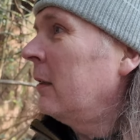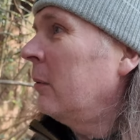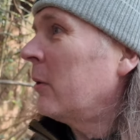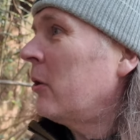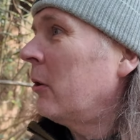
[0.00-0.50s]

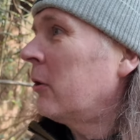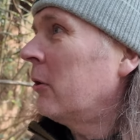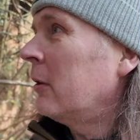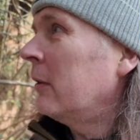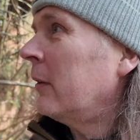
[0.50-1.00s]
What's the
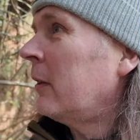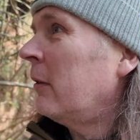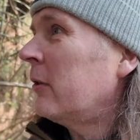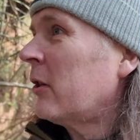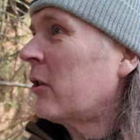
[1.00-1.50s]
alternative? I
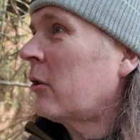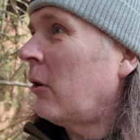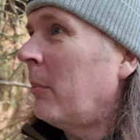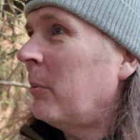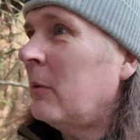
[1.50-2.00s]
can't just
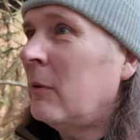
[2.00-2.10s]
stop.